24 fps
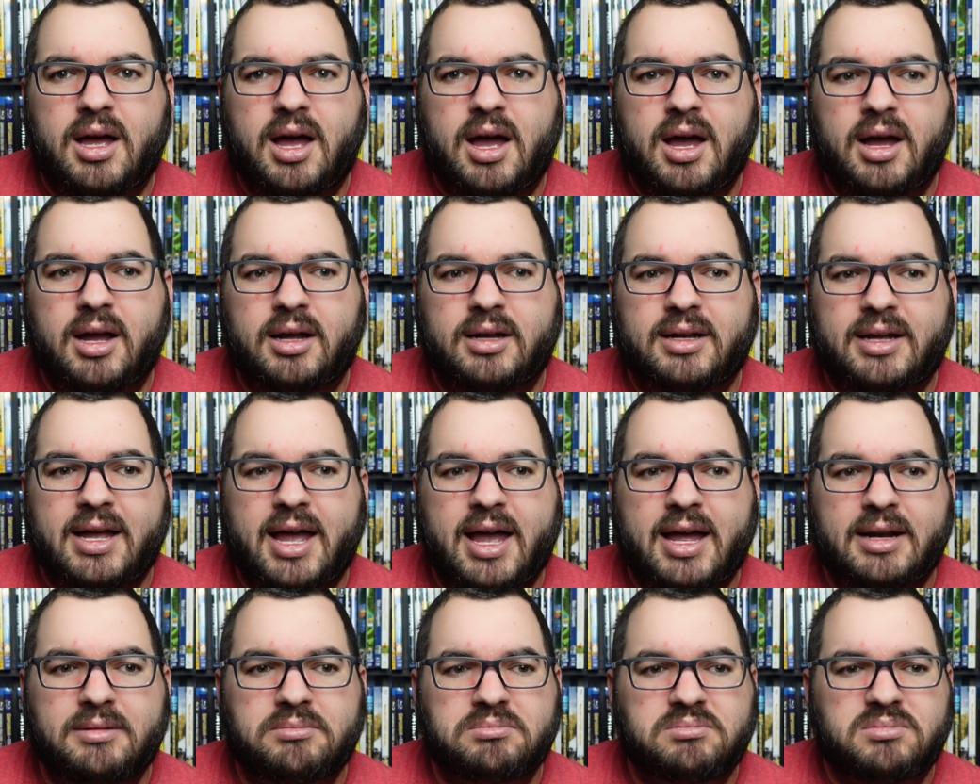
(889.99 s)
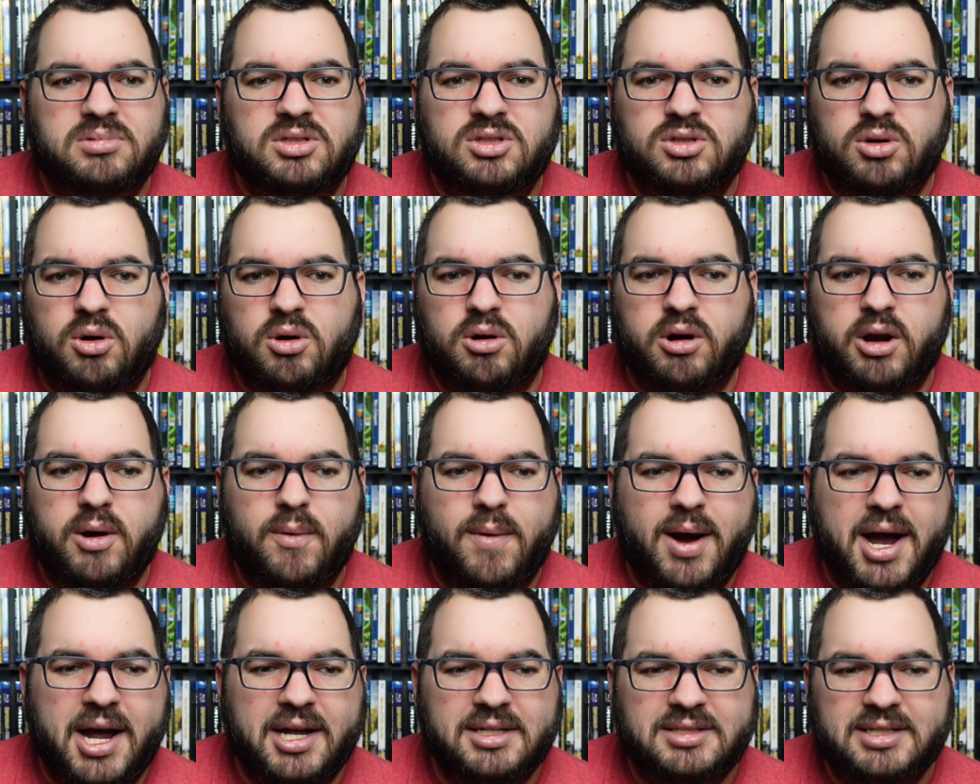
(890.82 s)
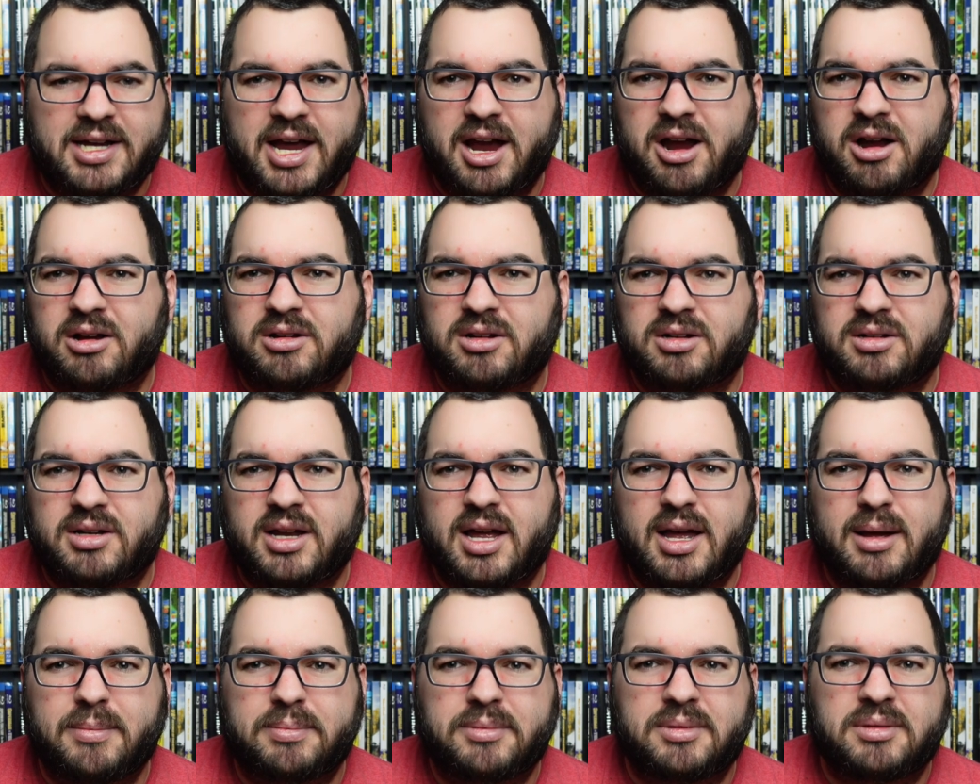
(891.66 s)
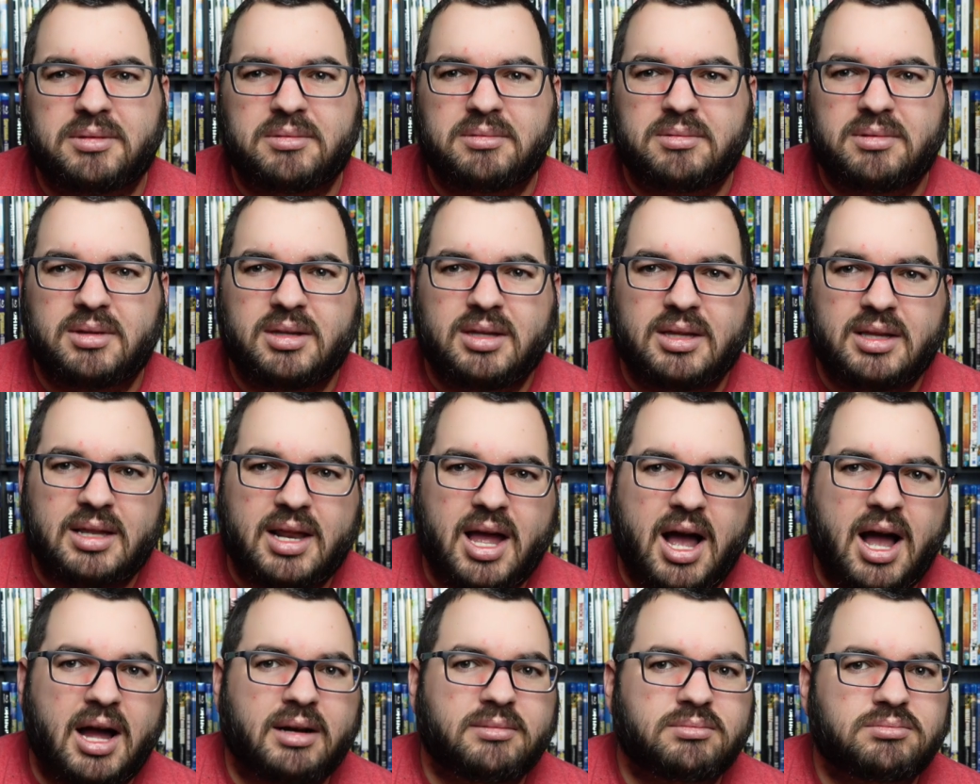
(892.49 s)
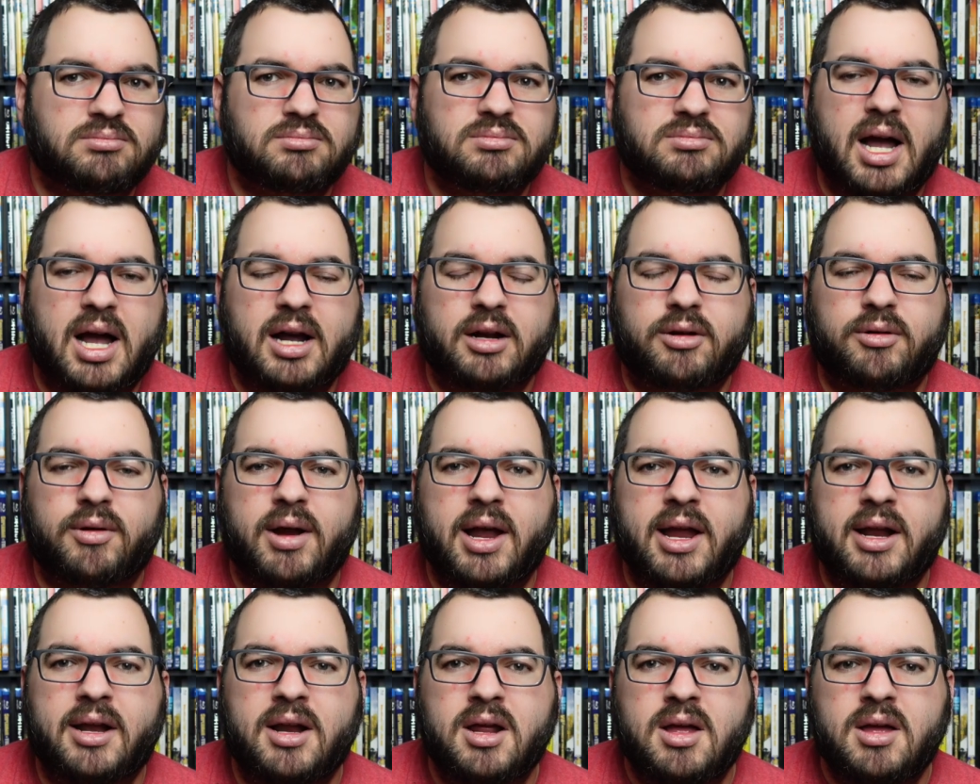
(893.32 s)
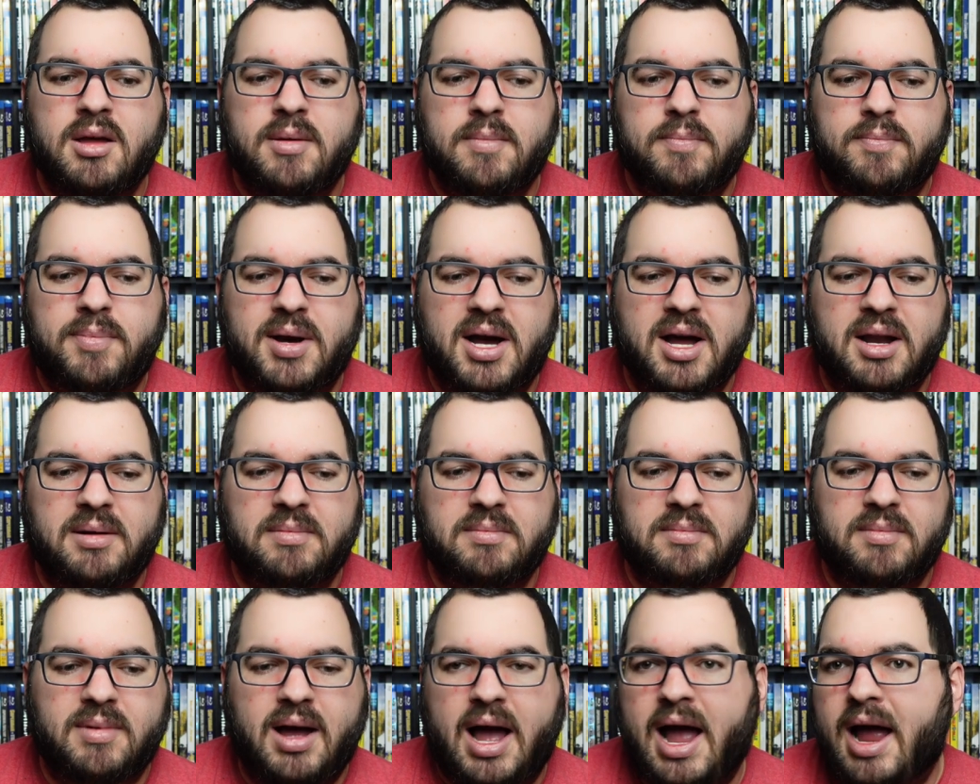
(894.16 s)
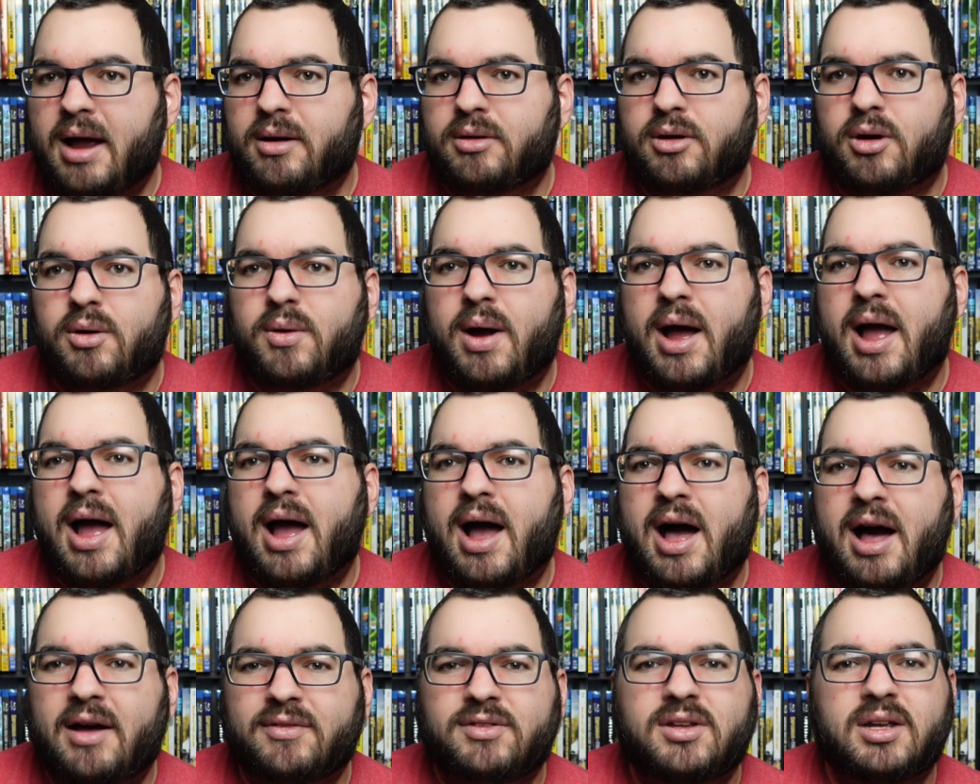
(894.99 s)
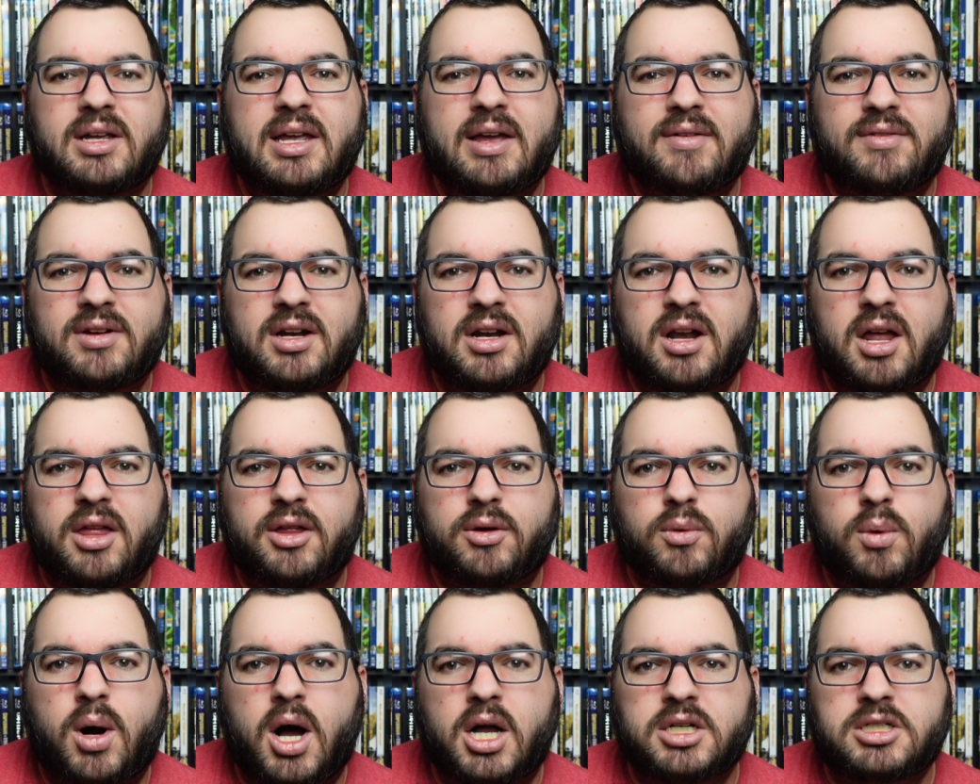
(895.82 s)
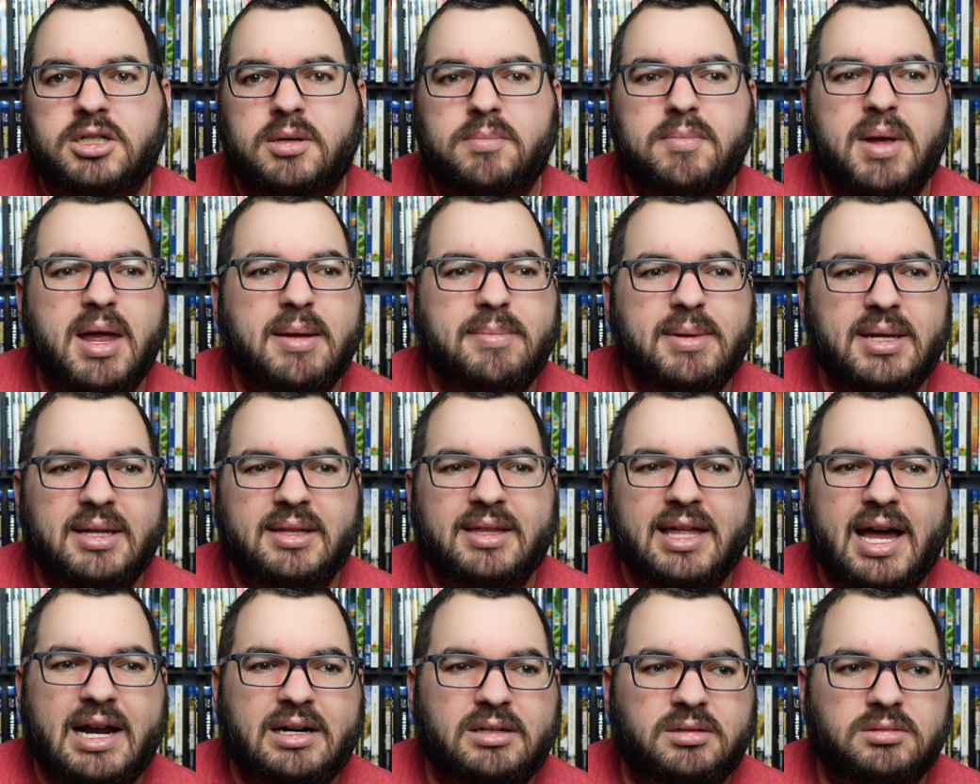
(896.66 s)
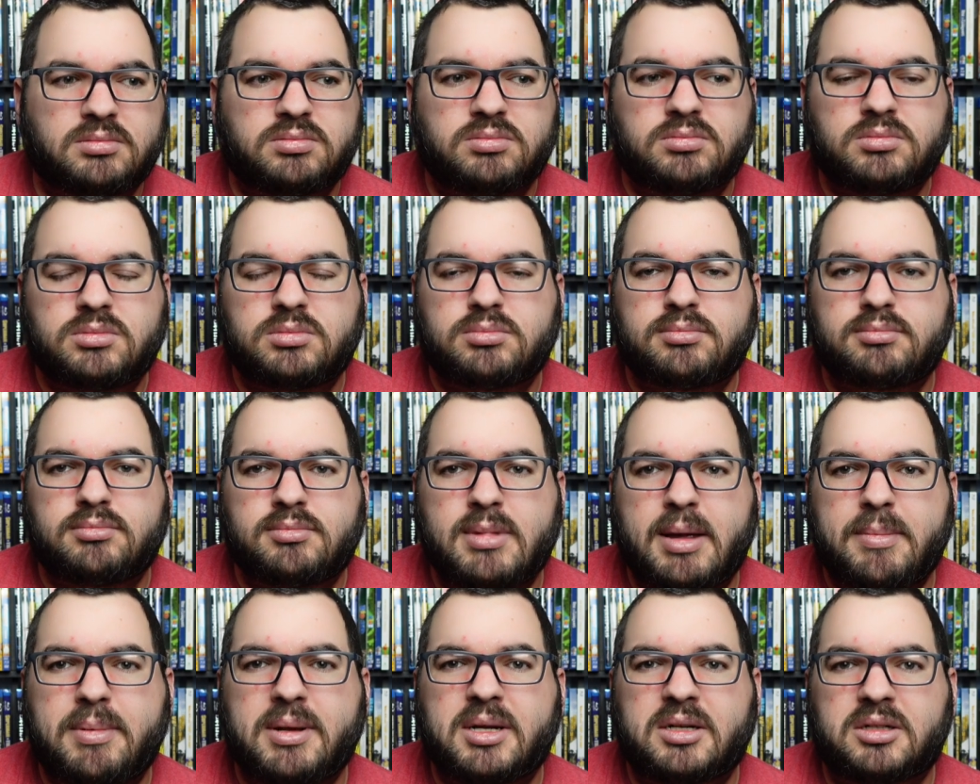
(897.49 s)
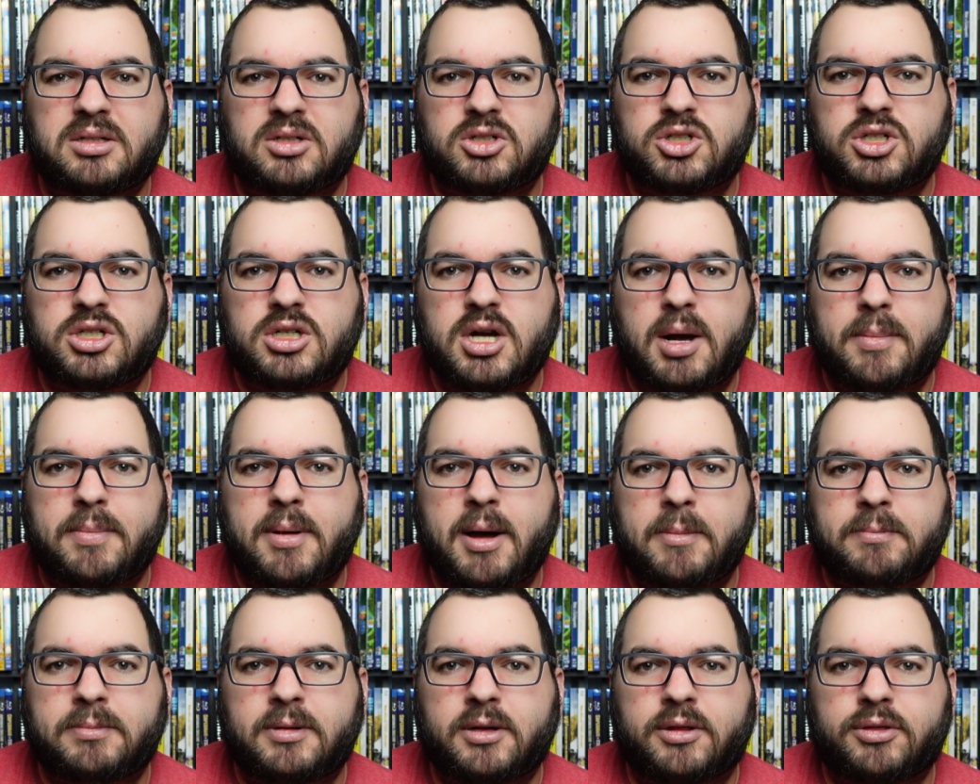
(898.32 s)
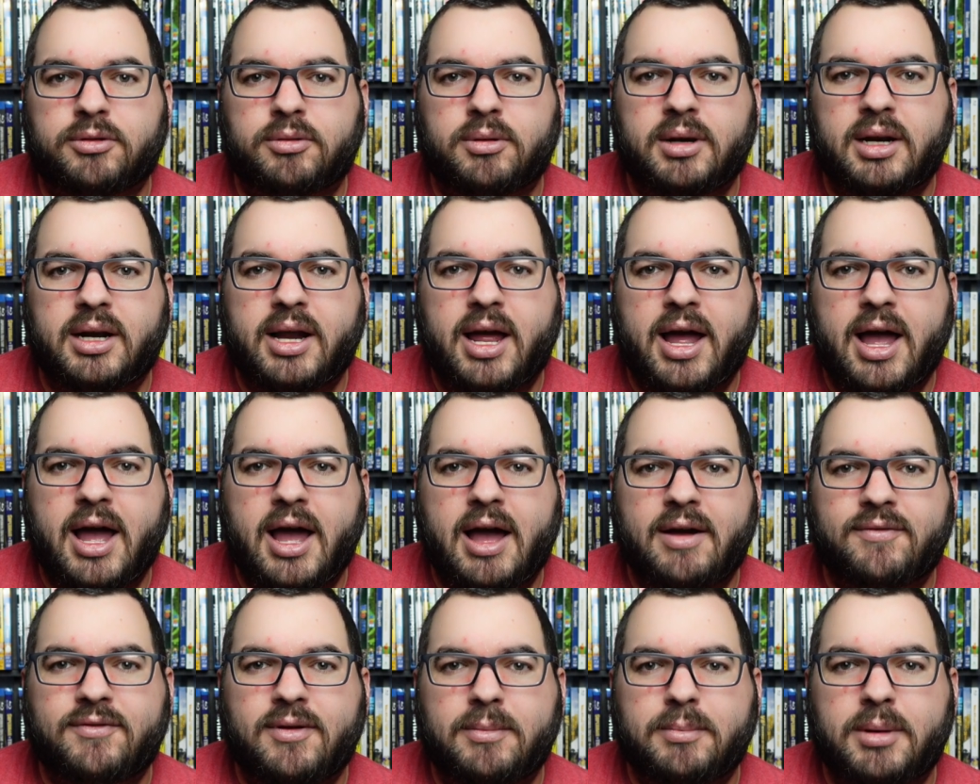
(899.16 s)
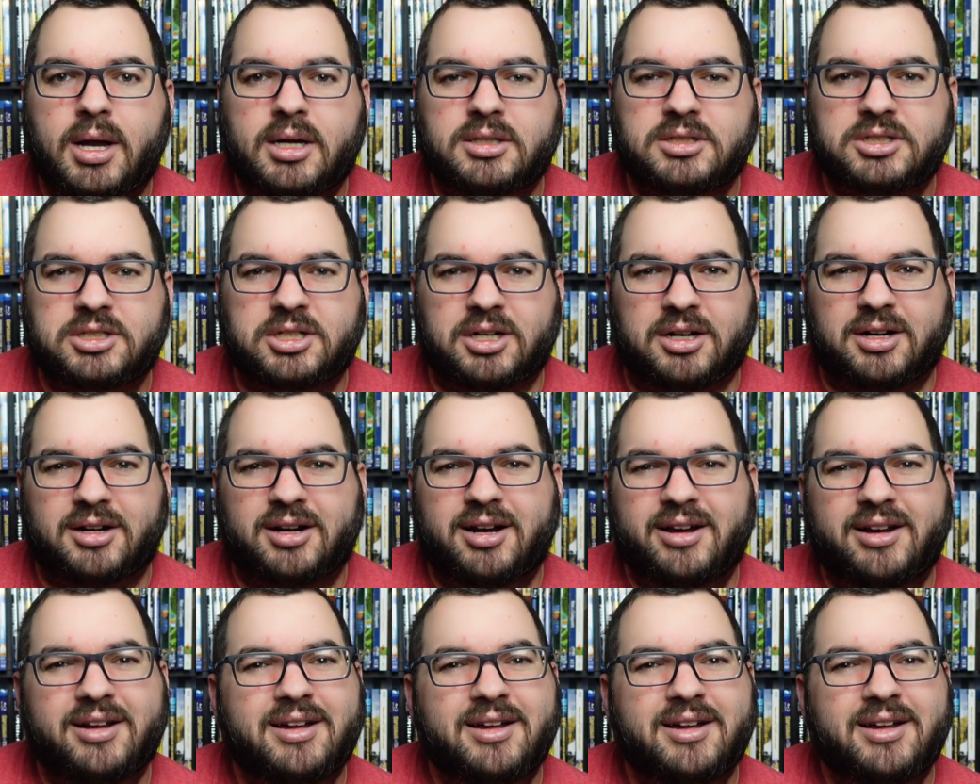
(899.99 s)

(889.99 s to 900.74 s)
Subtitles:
Again, story-wise, character depth, not great, but I don't know, I'll have to give it another watch and maybe that'll Maybe it'll jump up to 3.5, I'm not sure.